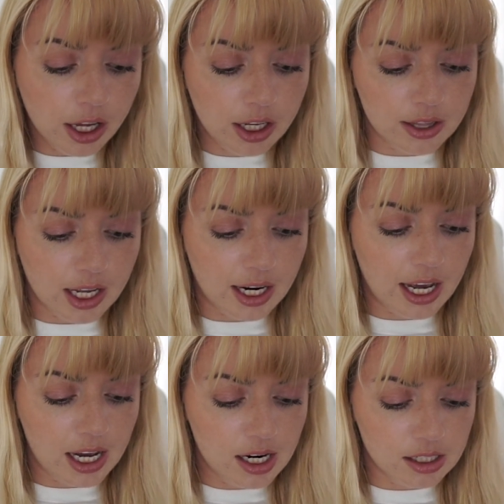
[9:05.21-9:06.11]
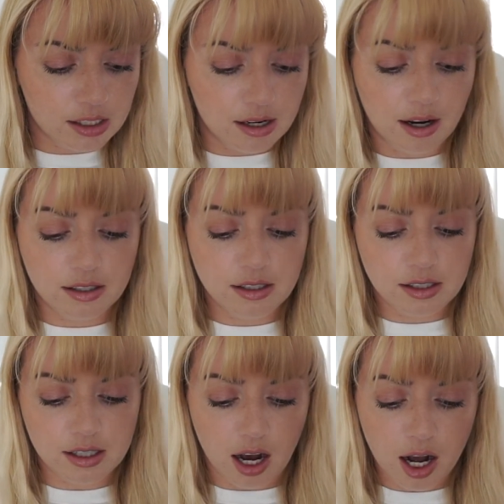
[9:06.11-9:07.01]
And then eight is
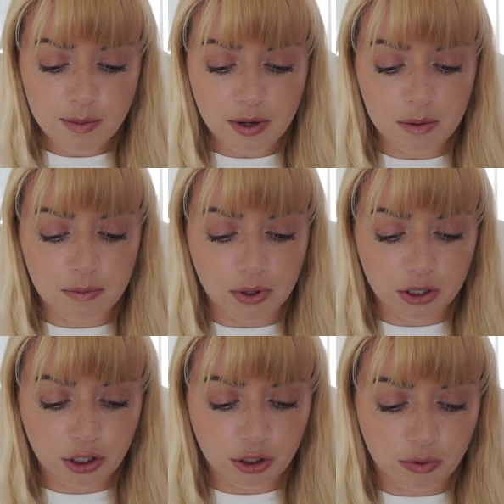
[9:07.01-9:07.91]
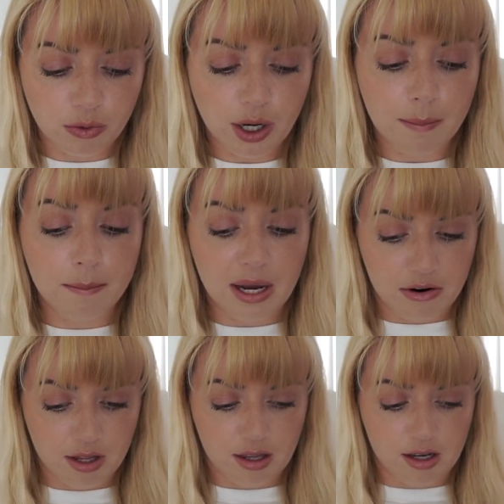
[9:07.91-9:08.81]
Non-Stop, a book you
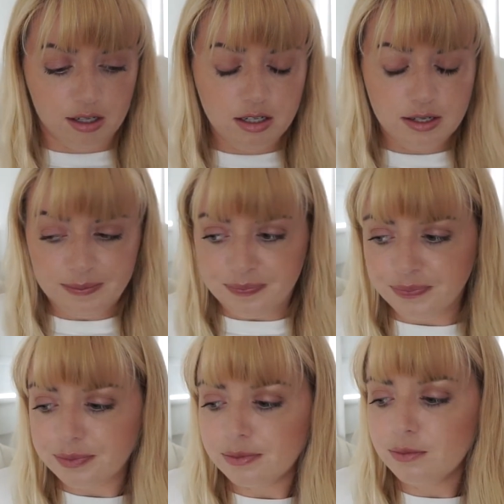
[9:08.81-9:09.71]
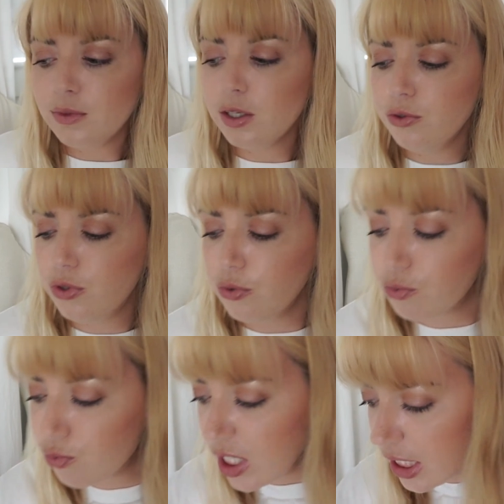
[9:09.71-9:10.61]
marathoned. So
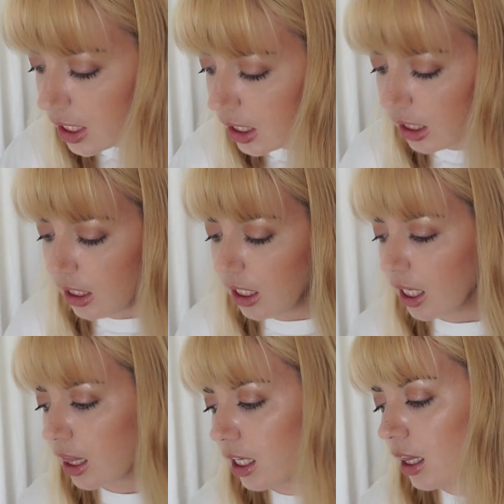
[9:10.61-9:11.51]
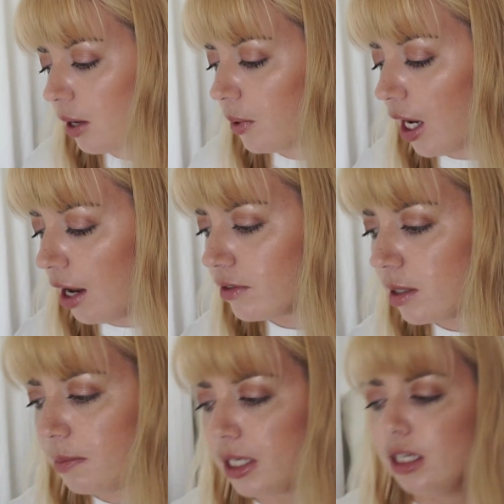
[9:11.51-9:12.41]
recently, I think that would have
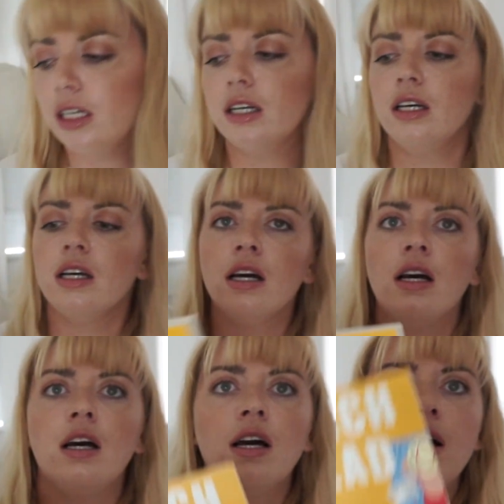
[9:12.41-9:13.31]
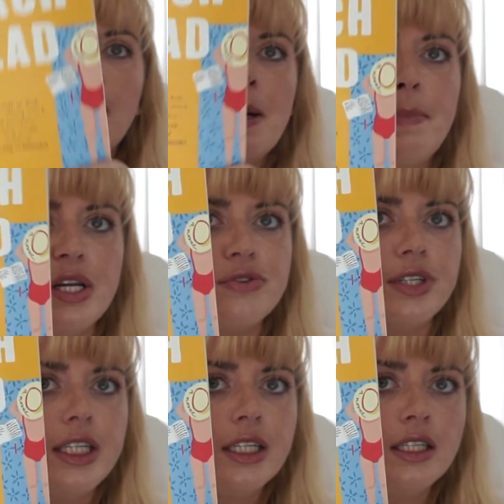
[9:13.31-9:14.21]
to be Beach
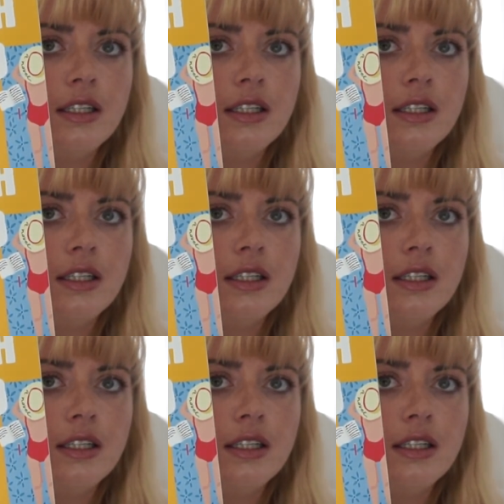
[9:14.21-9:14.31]
Read